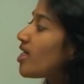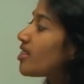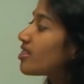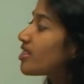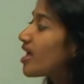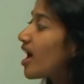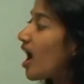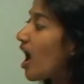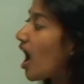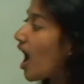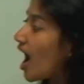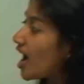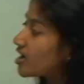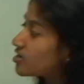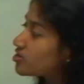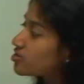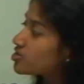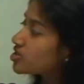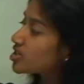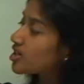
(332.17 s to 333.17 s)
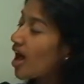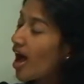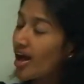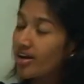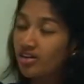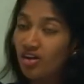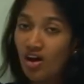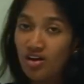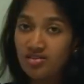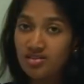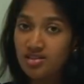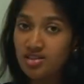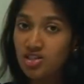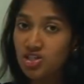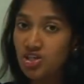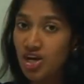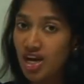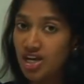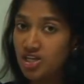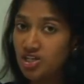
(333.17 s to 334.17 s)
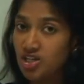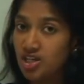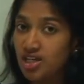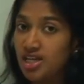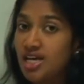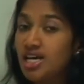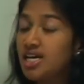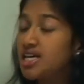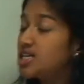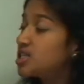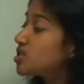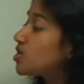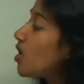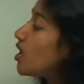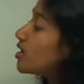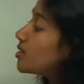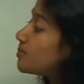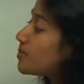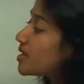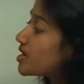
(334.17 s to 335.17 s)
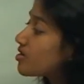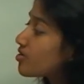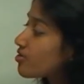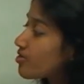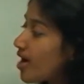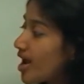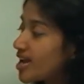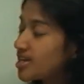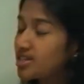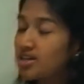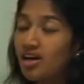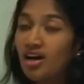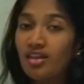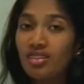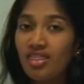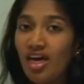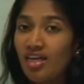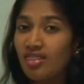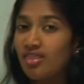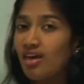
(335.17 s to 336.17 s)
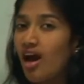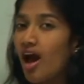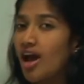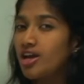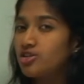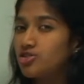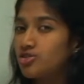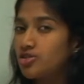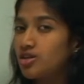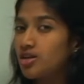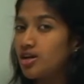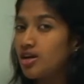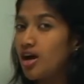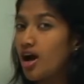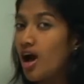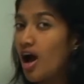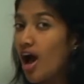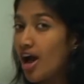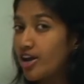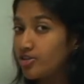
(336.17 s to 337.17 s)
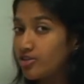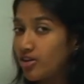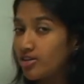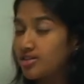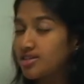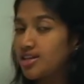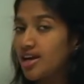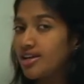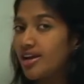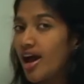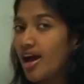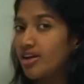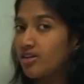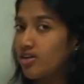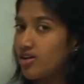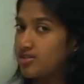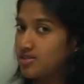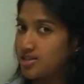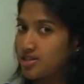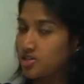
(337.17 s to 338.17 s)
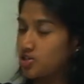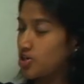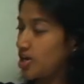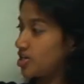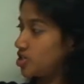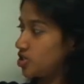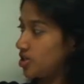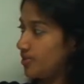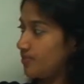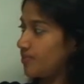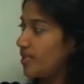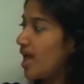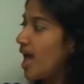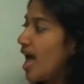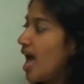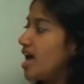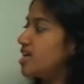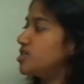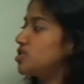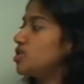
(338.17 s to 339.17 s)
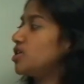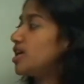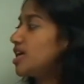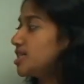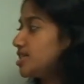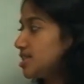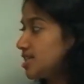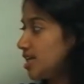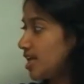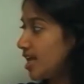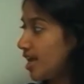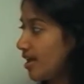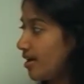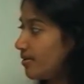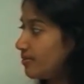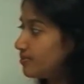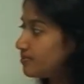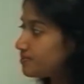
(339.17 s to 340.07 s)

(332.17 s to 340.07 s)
their hydrogen ion concentration is going to be greater than their hydro hydroxide ion concentration, as you can see here.